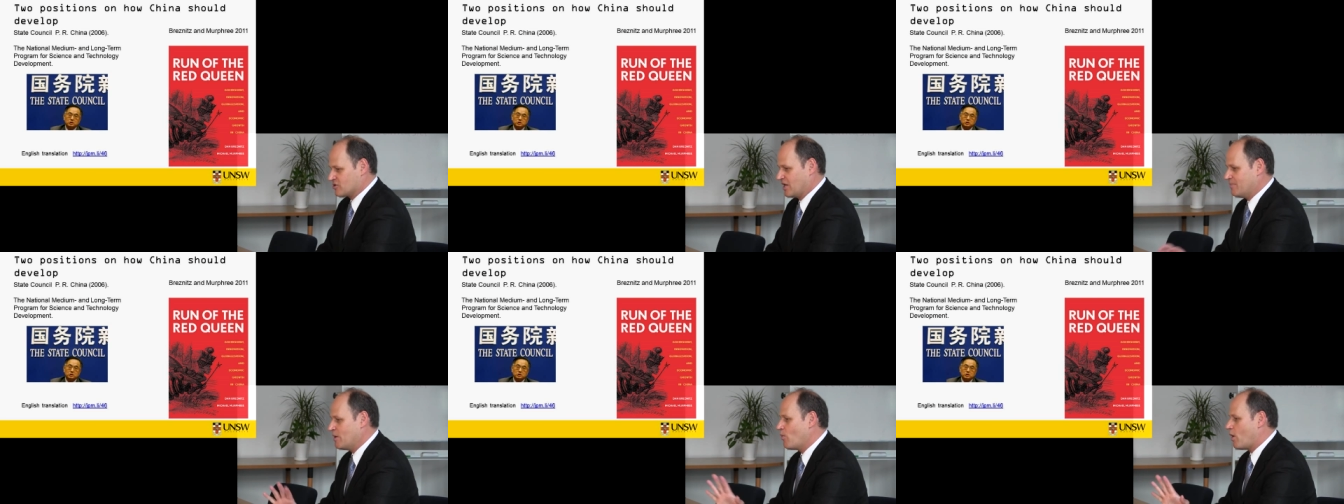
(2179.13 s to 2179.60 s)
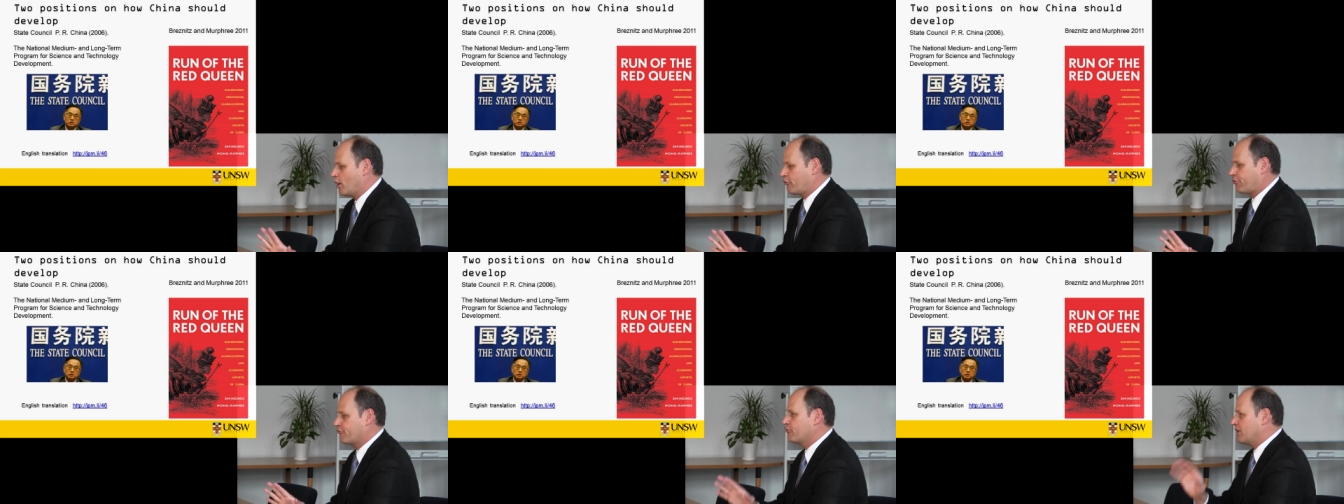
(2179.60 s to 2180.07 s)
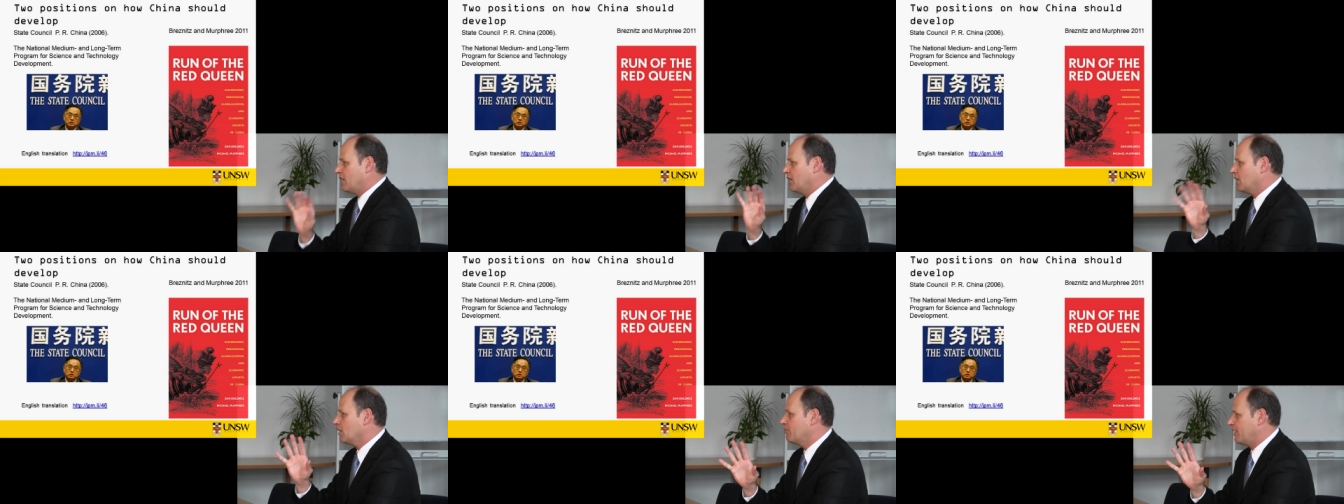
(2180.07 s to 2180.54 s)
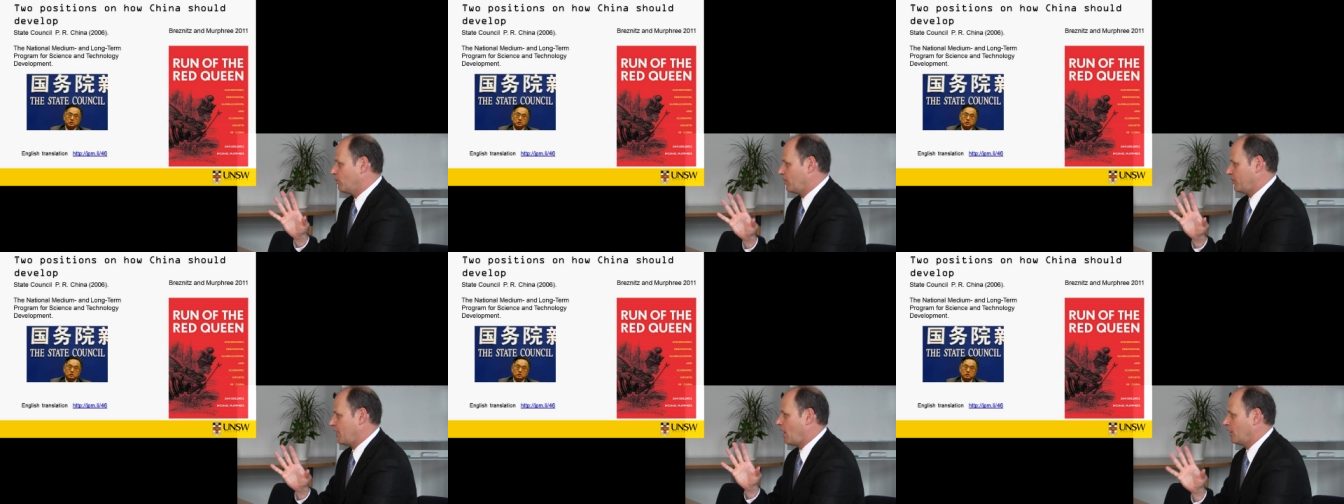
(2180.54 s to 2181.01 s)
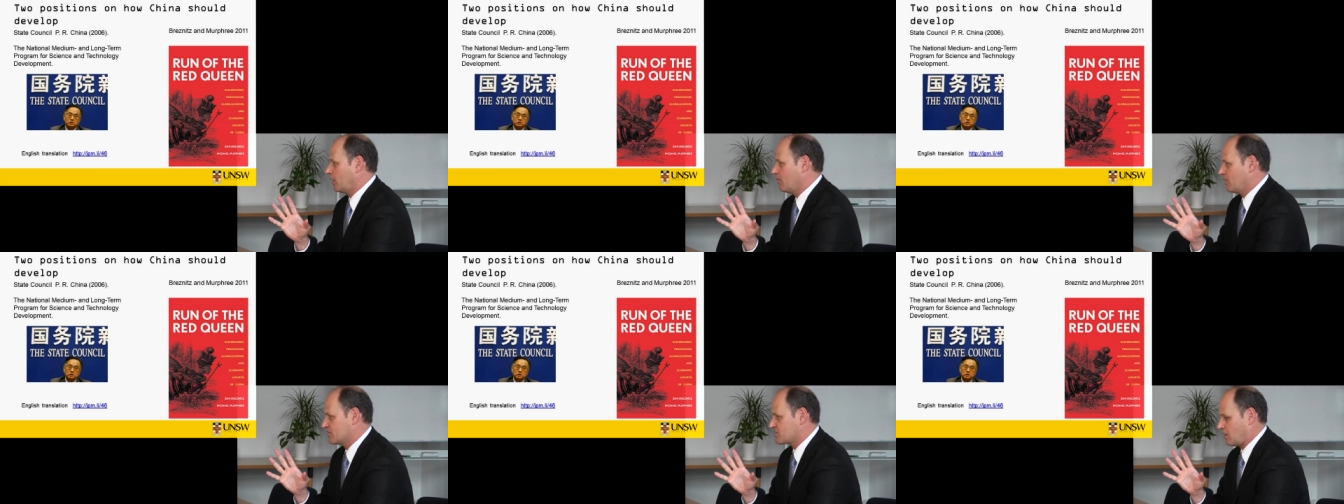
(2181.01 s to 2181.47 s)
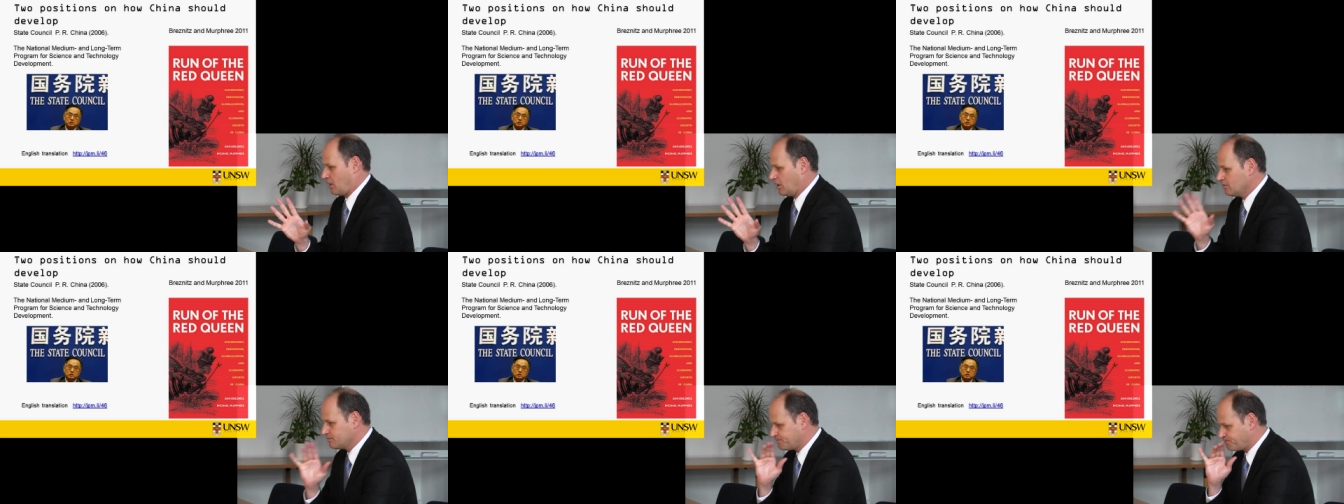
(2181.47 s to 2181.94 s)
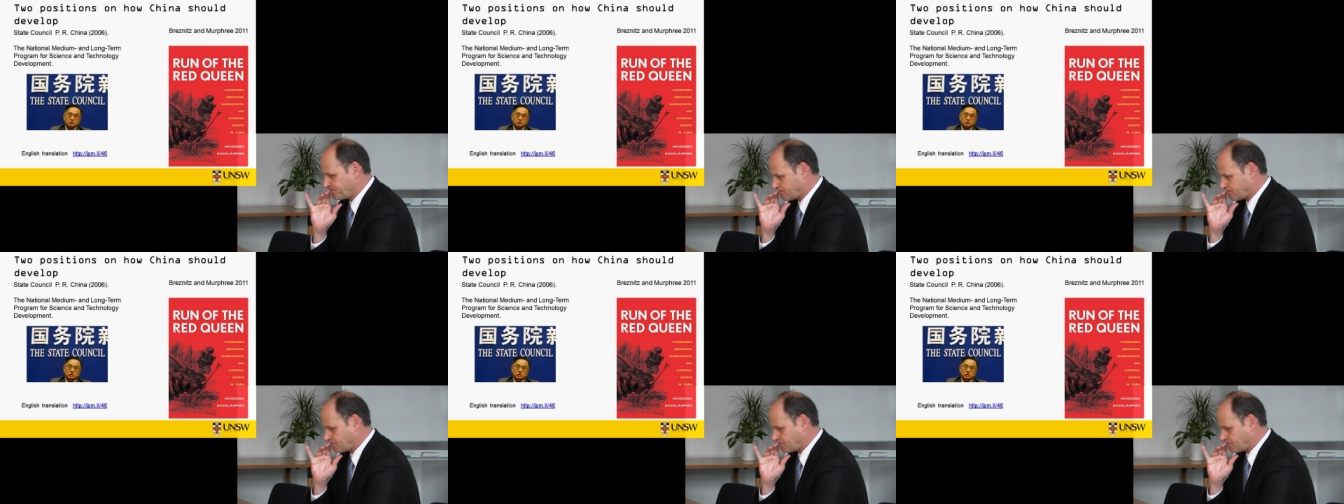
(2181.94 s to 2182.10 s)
So let me walk through a little bit what the arguments are.